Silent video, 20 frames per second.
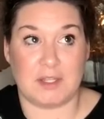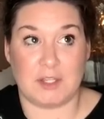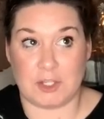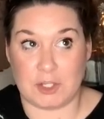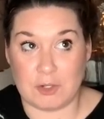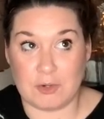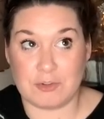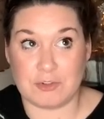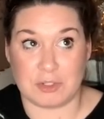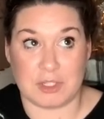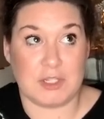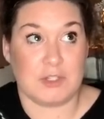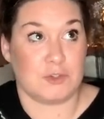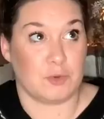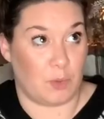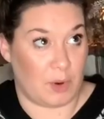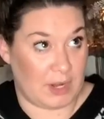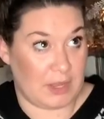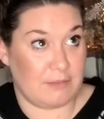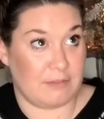usually
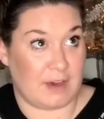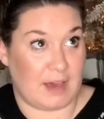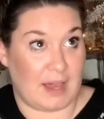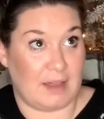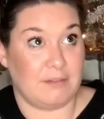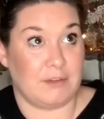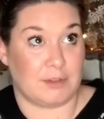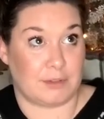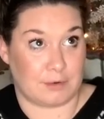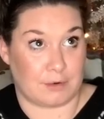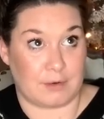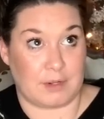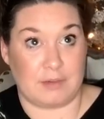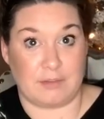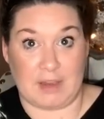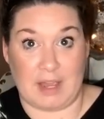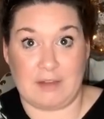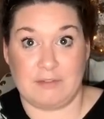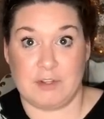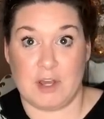25 to
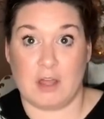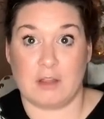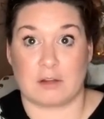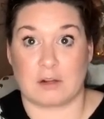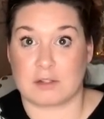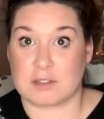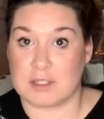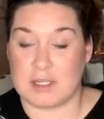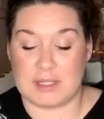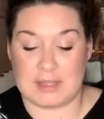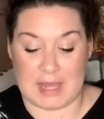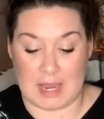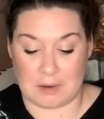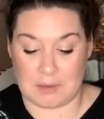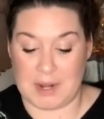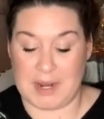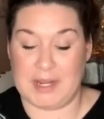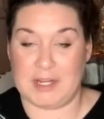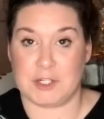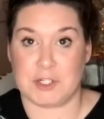$35 in that
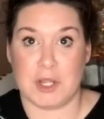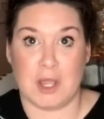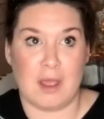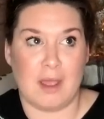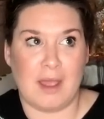range.